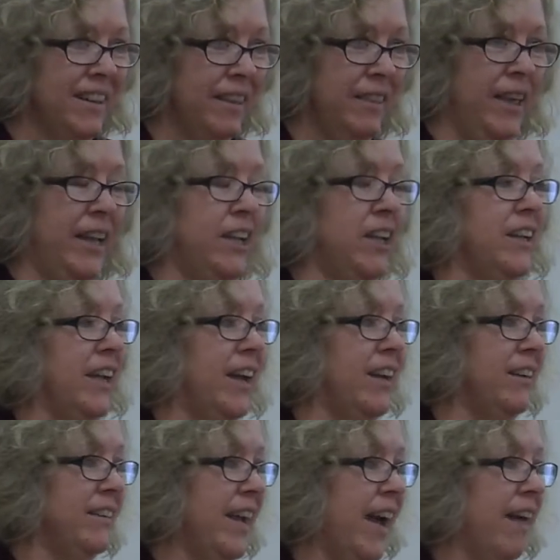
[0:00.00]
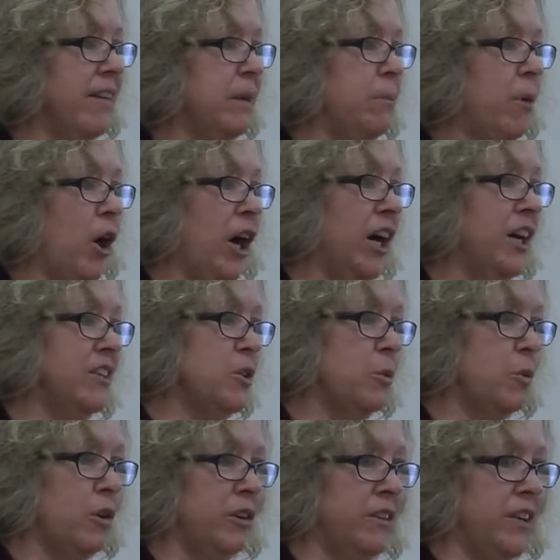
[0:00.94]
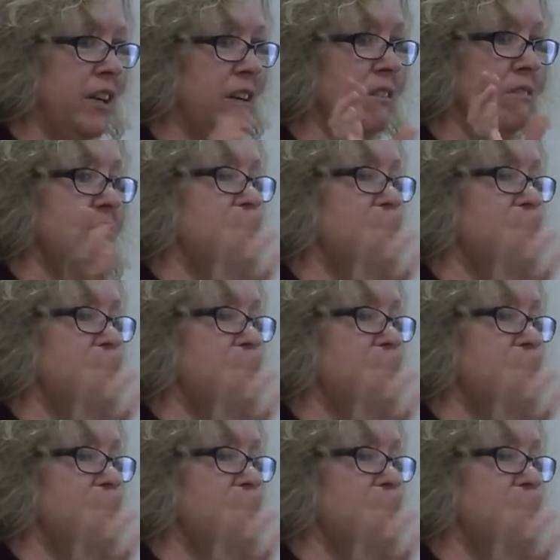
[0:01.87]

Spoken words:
they could get a tally mark toward their